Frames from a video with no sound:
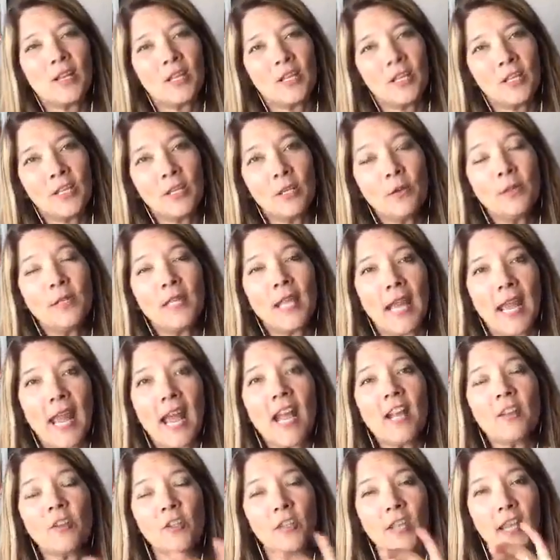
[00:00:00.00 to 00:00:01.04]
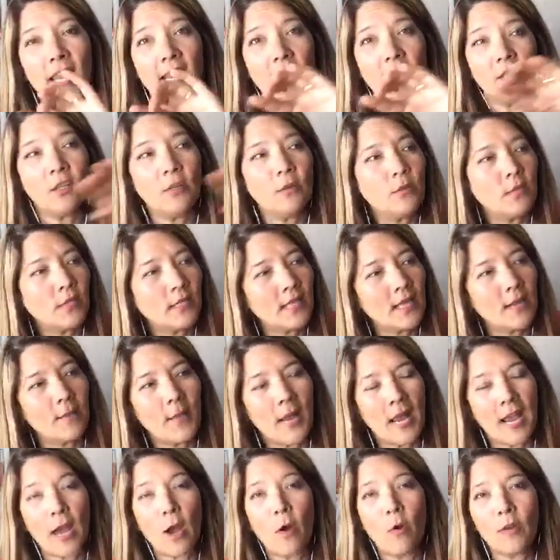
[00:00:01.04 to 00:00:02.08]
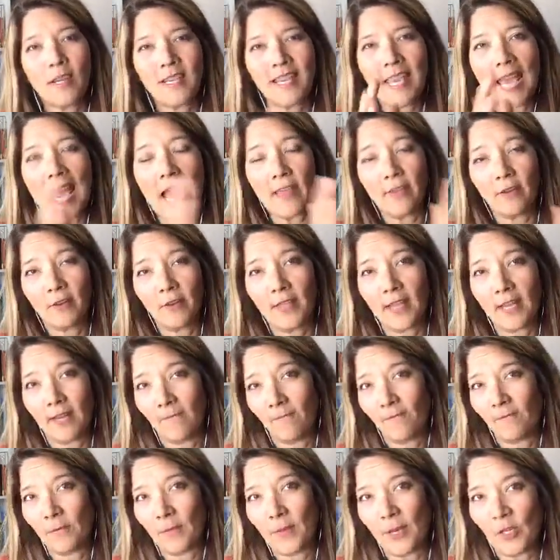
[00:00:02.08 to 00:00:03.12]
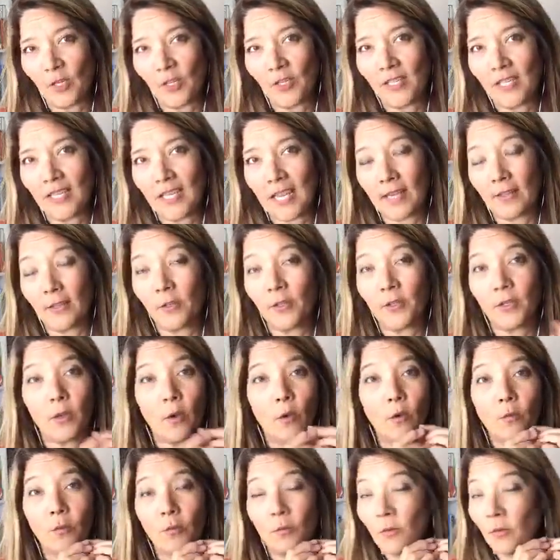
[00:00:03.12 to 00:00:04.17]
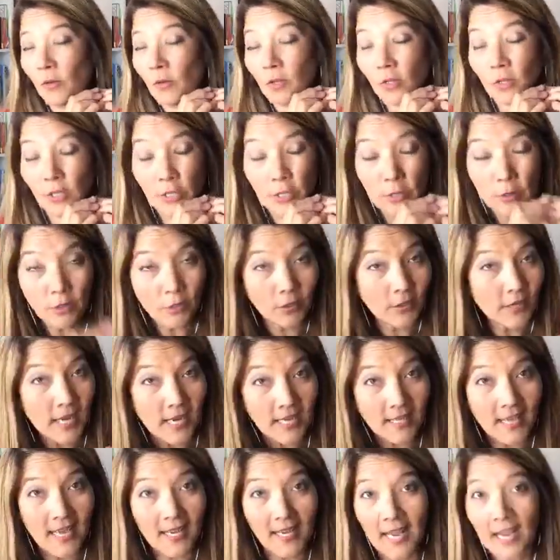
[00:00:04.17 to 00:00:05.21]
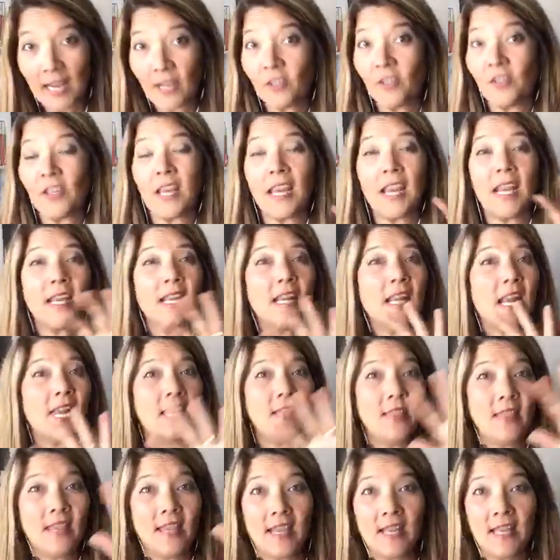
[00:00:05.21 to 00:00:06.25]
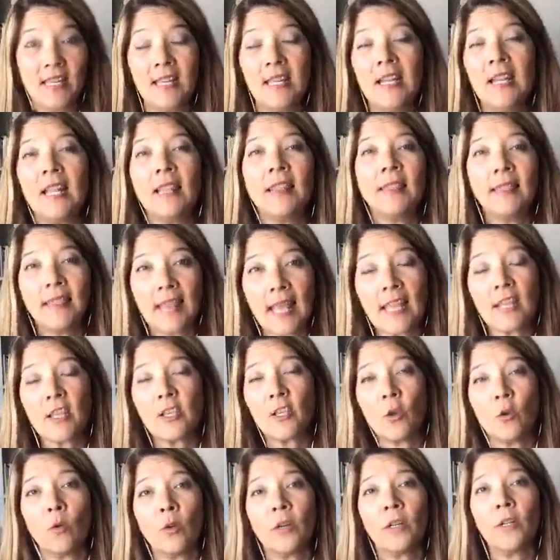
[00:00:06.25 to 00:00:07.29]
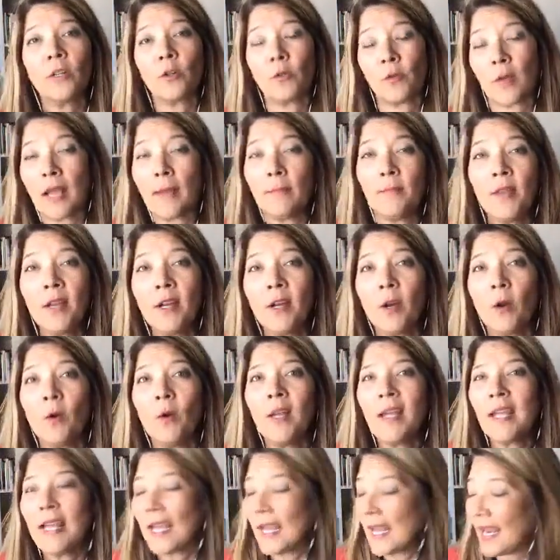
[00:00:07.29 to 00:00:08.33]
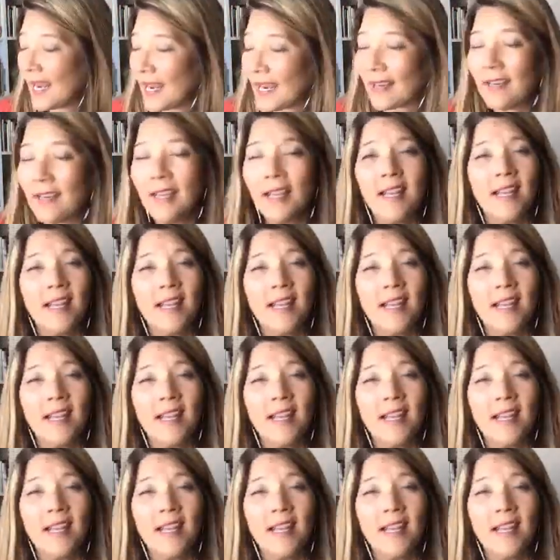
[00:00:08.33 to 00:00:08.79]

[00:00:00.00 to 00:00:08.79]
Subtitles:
use a hashtag to somehow gather that information together. So you create that hashtag and then let your tribe know, hey,